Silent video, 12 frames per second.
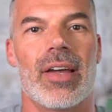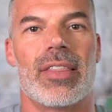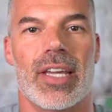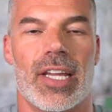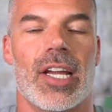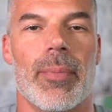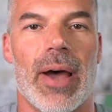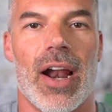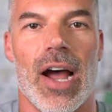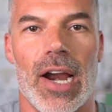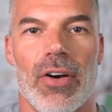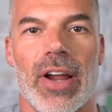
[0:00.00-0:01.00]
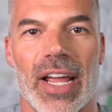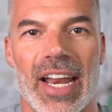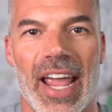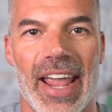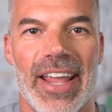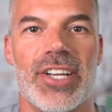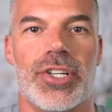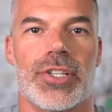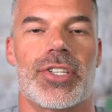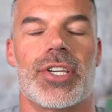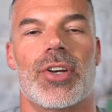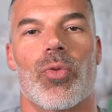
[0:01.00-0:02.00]
thinking about hiring an
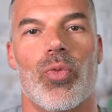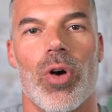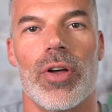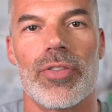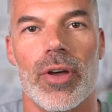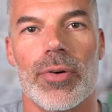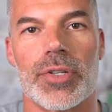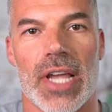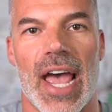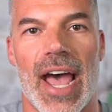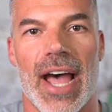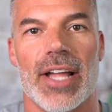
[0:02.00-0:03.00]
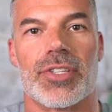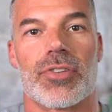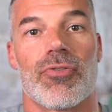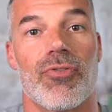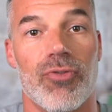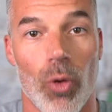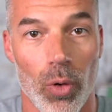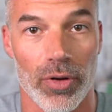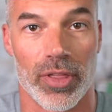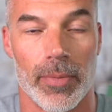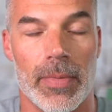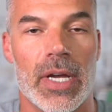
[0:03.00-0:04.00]
agency to run those ads for
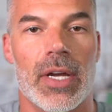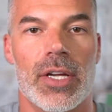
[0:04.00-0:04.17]
them